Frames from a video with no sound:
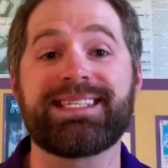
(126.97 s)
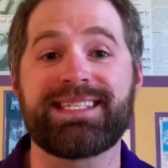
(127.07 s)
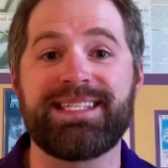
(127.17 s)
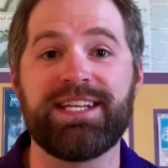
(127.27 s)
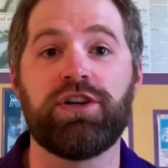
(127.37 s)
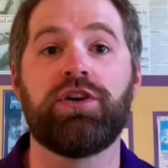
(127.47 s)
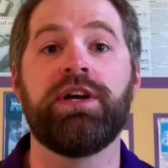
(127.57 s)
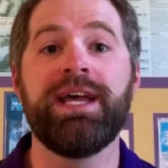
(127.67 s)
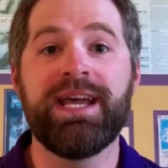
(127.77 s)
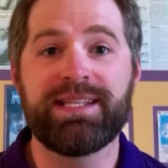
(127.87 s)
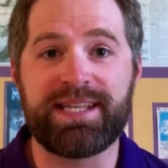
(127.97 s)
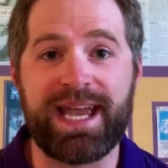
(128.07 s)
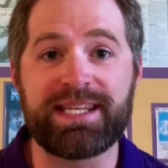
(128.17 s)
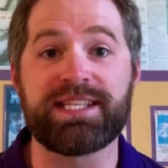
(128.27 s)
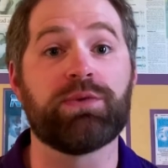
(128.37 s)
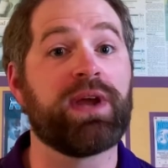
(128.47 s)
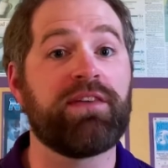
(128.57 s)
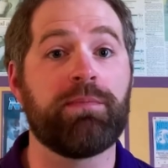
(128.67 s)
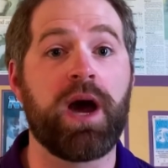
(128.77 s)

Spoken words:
still taste it. We have a